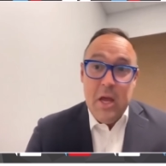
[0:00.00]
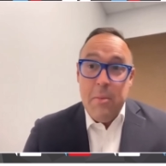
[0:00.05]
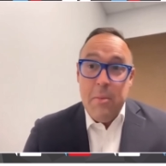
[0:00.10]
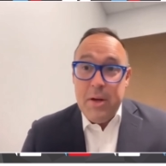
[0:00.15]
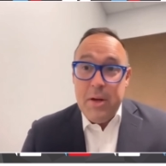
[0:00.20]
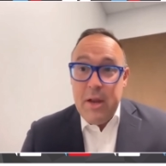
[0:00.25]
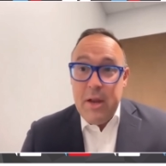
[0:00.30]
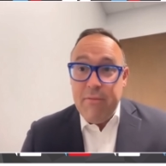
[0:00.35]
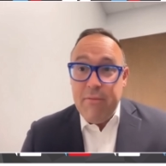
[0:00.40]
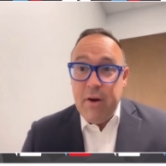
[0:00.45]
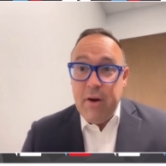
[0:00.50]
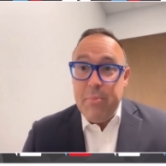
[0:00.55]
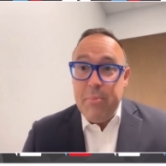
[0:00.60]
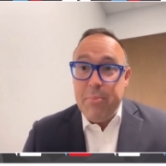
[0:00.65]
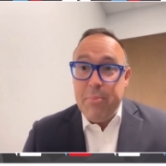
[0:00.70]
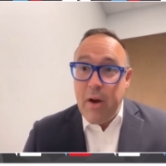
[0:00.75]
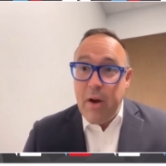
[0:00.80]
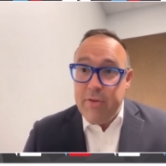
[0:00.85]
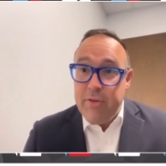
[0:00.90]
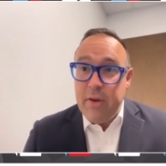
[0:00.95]
but never a
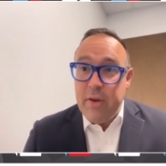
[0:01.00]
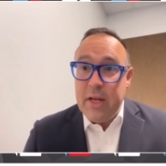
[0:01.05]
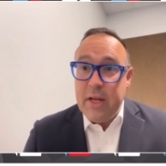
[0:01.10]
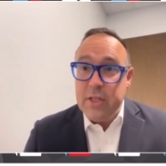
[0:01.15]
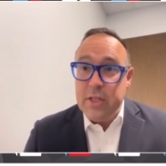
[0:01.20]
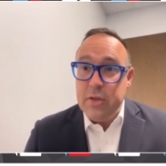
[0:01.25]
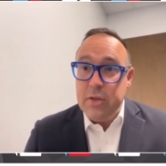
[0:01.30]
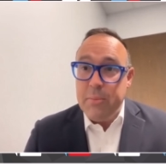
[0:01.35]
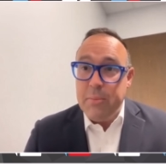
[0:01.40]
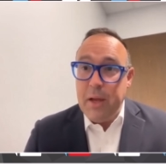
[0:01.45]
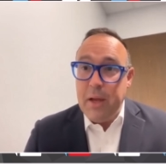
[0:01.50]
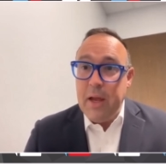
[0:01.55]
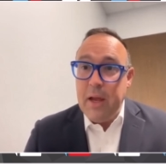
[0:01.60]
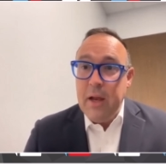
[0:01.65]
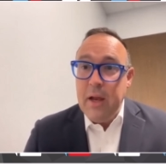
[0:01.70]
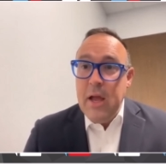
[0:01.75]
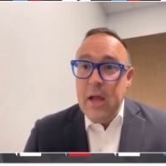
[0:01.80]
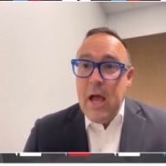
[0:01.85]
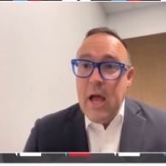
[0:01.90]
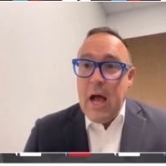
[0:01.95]
presidential debate.
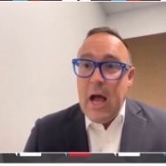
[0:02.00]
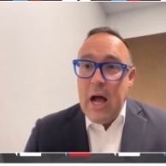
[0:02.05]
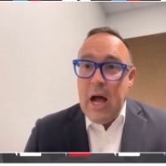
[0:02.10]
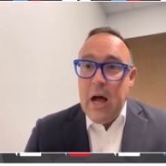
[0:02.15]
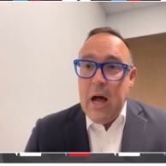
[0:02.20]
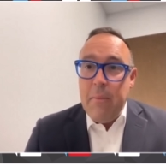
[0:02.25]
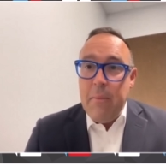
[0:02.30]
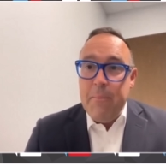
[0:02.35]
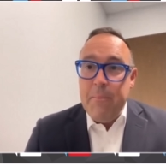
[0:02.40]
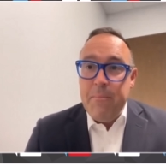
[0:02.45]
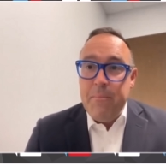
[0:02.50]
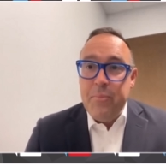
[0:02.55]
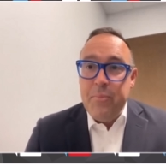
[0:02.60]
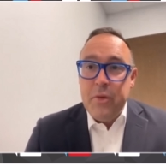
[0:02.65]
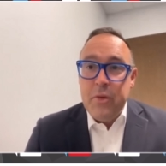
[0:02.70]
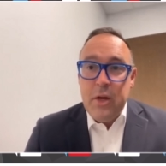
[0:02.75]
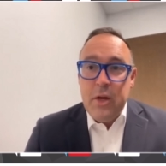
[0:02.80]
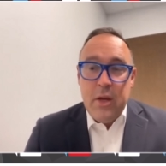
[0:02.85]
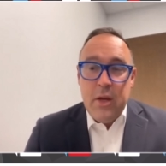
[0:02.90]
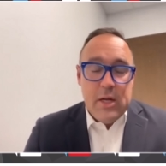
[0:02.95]
Um,
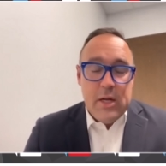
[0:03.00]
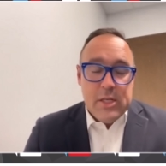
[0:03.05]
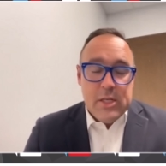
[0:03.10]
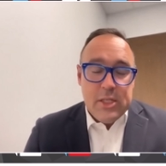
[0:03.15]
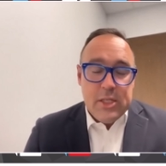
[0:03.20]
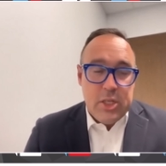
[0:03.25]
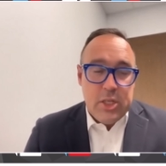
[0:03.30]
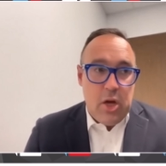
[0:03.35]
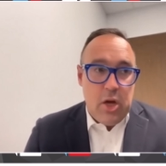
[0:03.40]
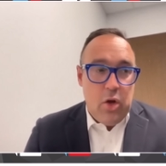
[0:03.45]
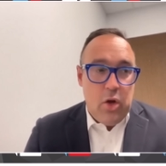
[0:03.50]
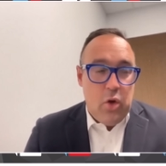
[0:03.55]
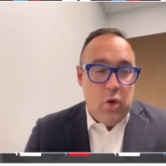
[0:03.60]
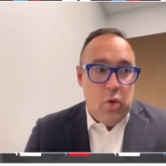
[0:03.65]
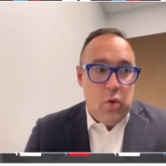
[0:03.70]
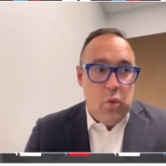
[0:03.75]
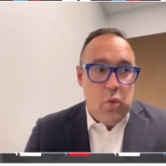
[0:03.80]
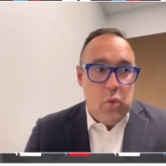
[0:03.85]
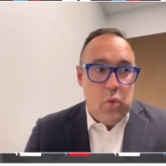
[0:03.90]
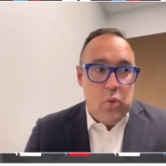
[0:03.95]

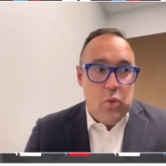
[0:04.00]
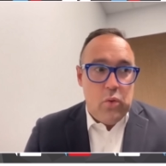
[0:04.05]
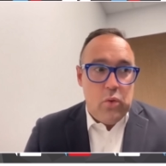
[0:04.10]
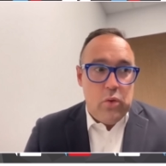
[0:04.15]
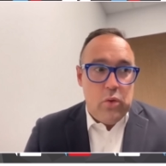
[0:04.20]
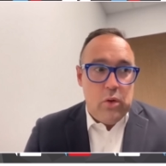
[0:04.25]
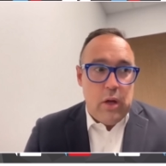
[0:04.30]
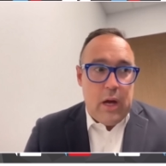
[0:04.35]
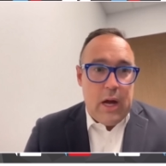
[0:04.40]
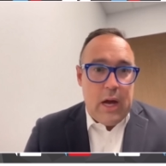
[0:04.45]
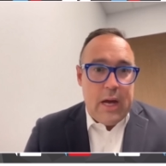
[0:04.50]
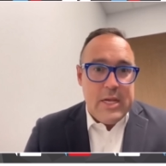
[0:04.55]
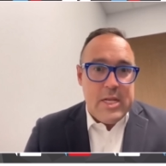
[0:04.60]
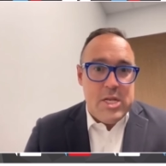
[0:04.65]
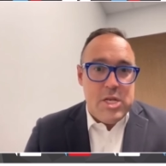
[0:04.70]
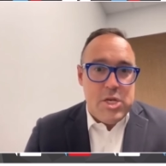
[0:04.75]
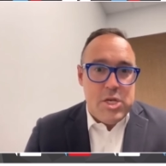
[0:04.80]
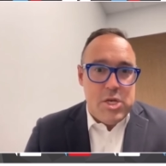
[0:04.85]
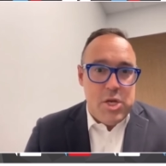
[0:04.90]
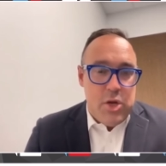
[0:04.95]
so I
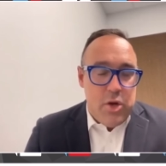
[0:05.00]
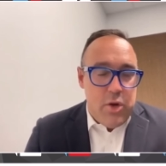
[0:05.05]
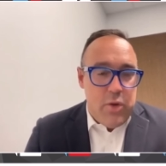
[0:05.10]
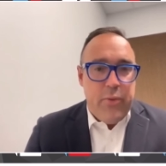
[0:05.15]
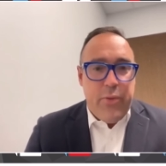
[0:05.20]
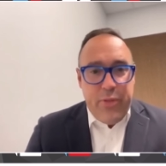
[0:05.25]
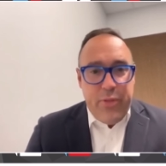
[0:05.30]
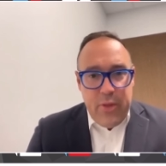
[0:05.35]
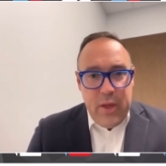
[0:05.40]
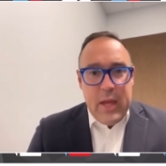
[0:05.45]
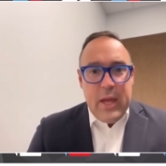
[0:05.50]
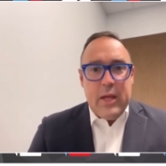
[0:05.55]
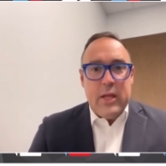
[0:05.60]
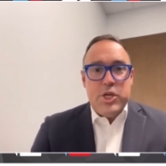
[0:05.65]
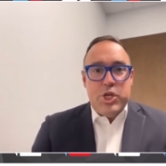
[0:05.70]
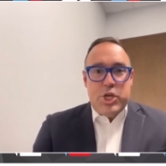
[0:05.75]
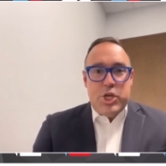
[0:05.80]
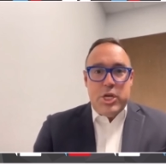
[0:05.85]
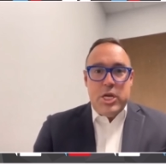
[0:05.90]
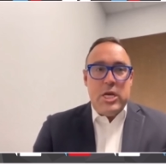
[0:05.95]
do think
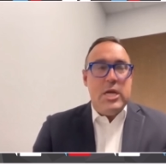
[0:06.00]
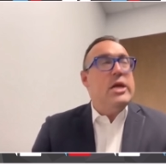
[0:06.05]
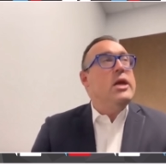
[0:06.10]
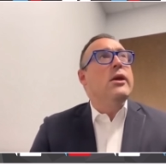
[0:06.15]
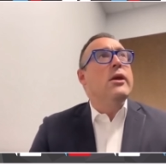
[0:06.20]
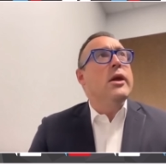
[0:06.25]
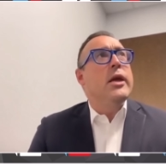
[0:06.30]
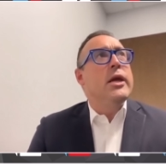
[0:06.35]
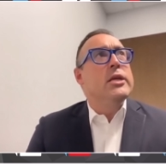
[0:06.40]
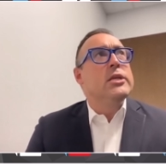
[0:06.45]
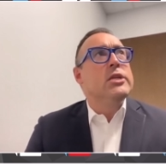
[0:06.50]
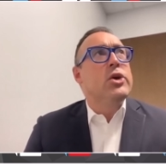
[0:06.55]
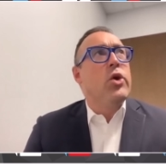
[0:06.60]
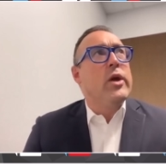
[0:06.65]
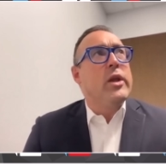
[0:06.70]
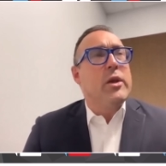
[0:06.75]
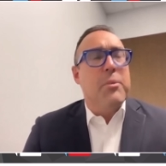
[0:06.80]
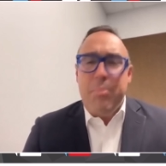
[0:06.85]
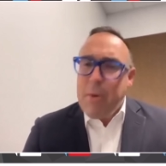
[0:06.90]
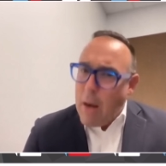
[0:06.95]
she is
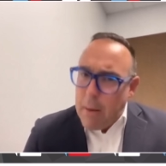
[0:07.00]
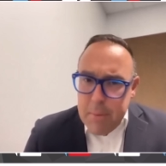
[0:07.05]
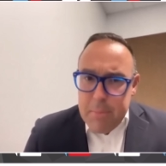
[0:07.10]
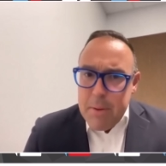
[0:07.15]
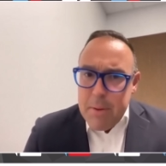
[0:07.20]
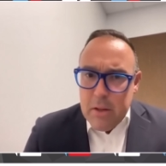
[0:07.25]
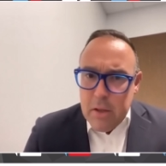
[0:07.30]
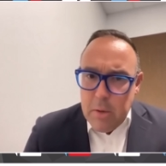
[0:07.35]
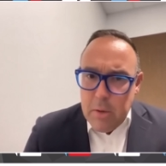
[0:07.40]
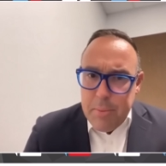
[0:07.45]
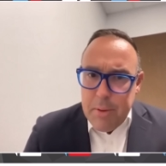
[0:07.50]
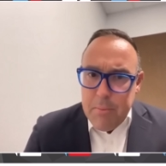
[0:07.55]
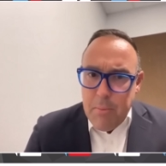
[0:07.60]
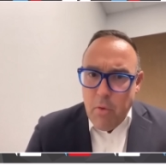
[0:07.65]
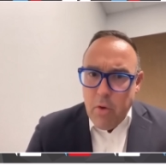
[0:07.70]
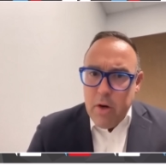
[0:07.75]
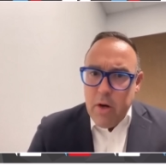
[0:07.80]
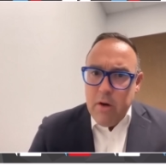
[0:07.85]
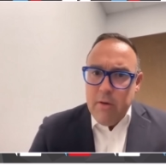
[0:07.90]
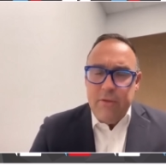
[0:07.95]
going to probably be a little bit
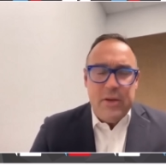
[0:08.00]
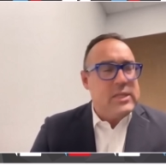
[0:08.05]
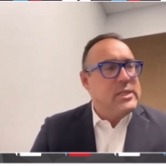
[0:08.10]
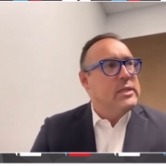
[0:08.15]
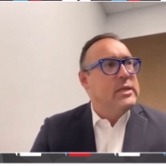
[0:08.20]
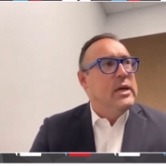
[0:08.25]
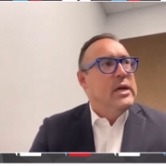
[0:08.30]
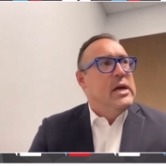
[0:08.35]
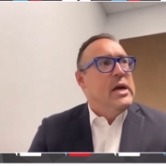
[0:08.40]
more nervous.